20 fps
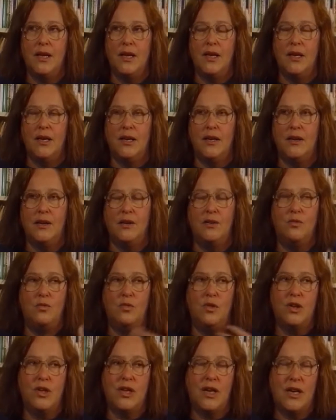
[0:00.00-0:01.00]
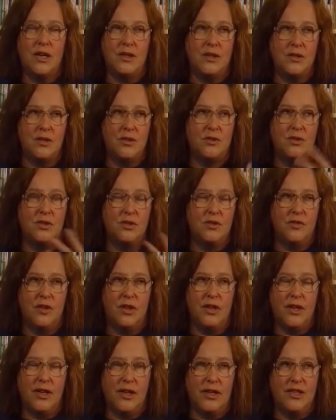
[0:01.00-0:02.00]
You know, what are the sorts of
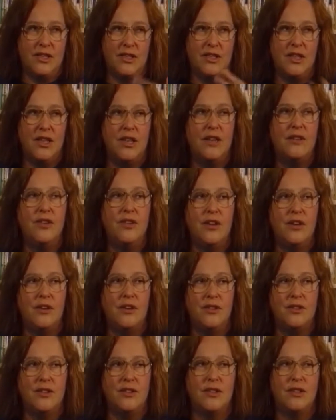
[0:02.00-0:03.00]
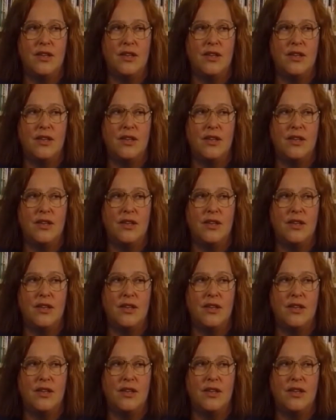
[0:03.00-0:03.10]
likely scenarios?